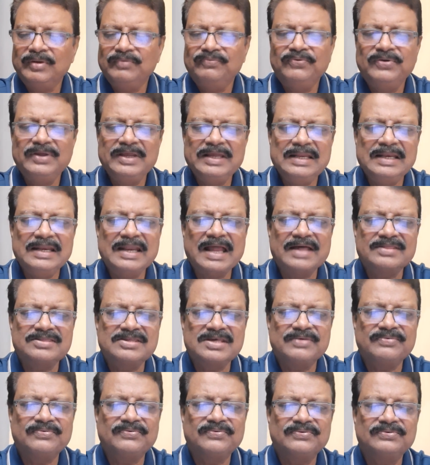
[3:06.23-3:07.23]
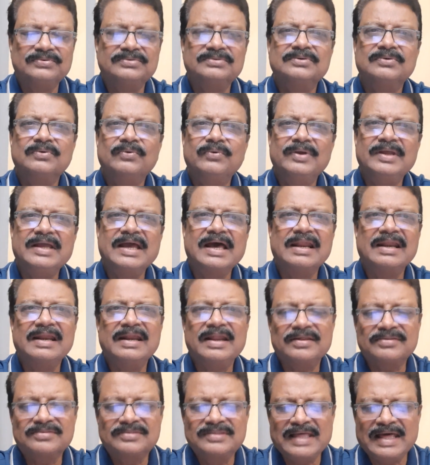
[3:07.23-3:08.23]
feel as if we are
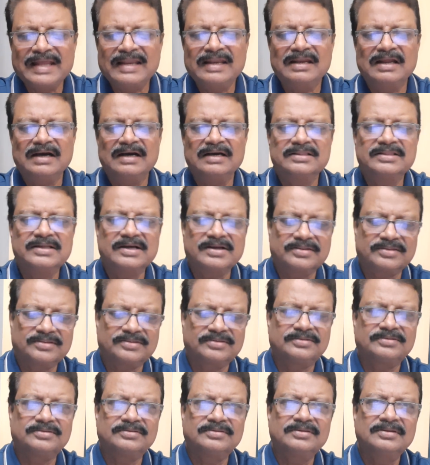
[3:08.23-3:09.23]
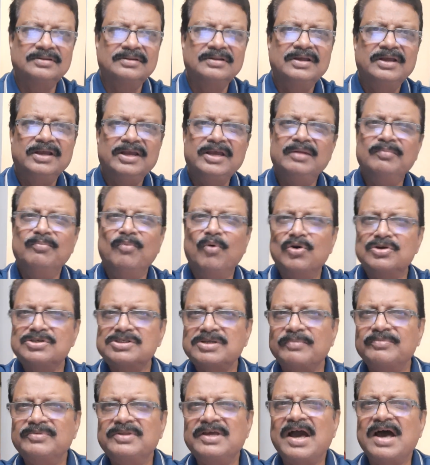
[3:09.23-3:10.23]
less than others in most
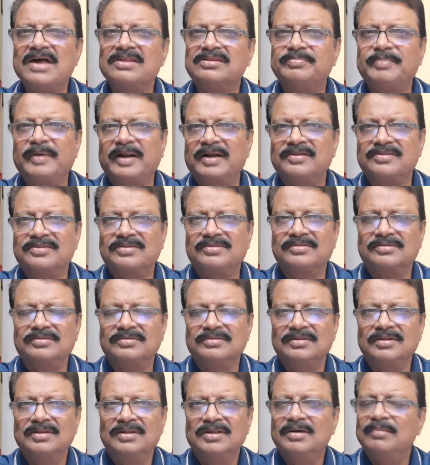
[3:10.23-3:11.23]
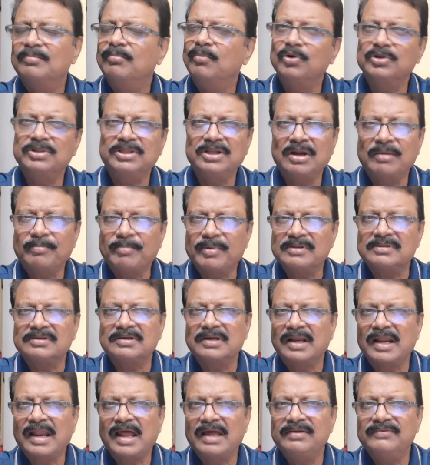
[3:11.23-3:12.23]
of the aspects, both in our
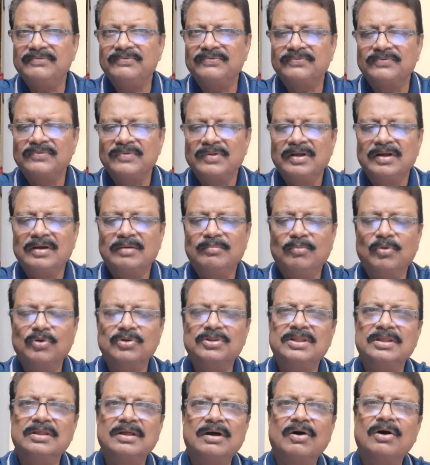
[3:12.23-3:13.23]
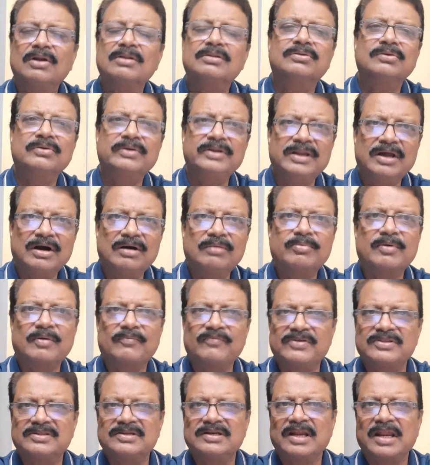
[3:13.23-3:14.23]
personal life, both also in our
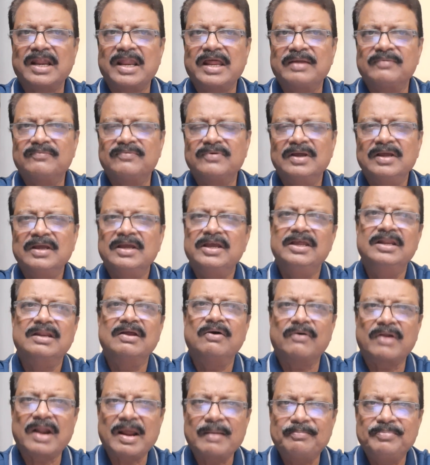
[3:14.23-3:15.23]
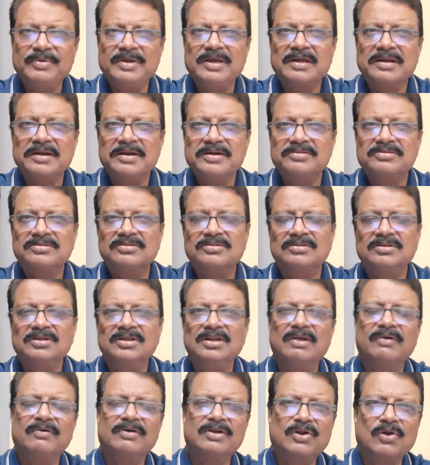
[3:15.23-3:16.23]
professional life, in our appearance, in
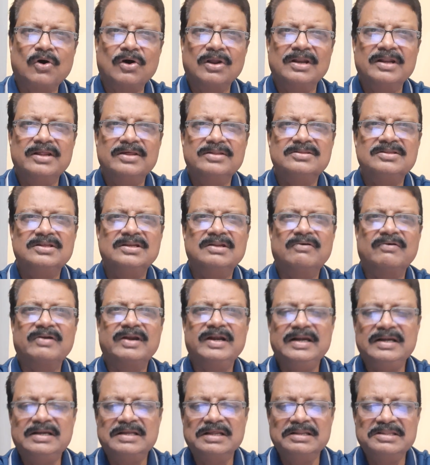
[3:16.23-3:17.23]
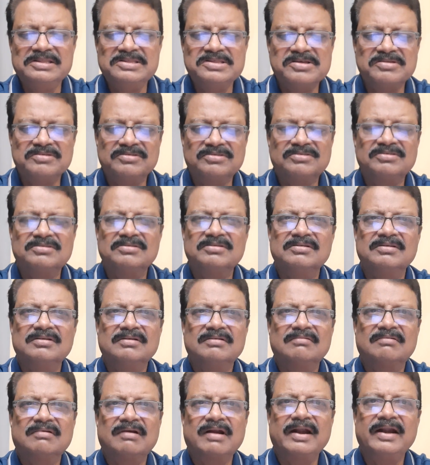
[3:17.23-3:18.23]
our knowledge, in our intelligence,
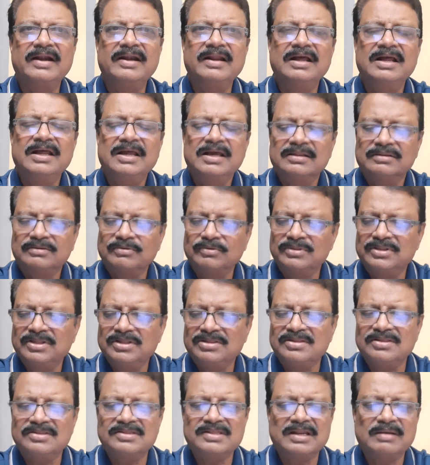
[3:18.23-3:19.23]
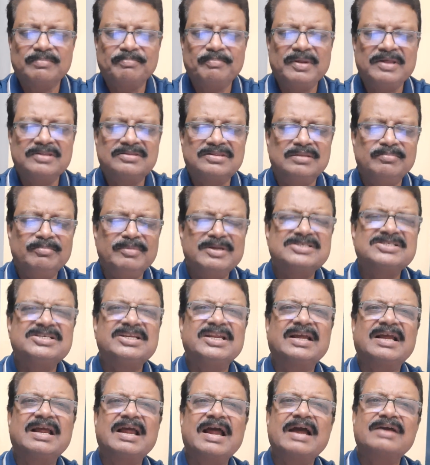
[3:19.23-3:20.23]
right? So this is a
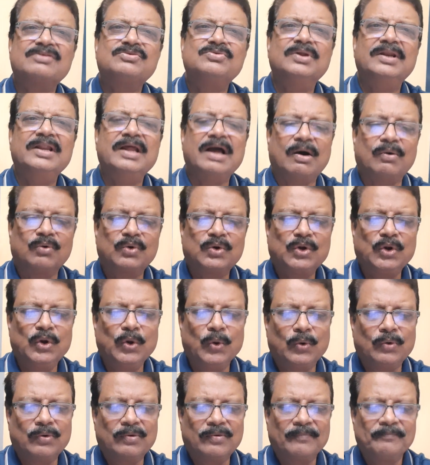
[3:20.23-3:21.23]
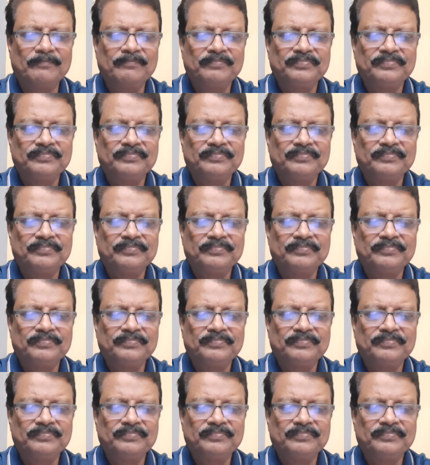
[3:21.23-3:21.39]
pessimistic actually outlook,